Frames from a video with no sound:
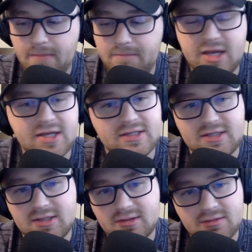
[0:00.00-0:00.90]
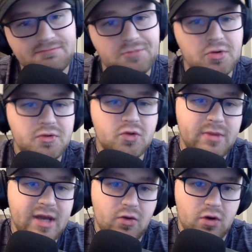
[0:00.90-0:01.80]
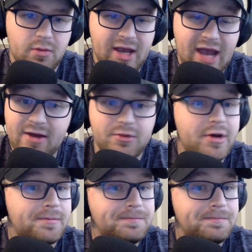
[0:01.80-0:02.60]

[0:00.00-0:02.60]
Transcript: Because who's going to be at quarterback? I don't know.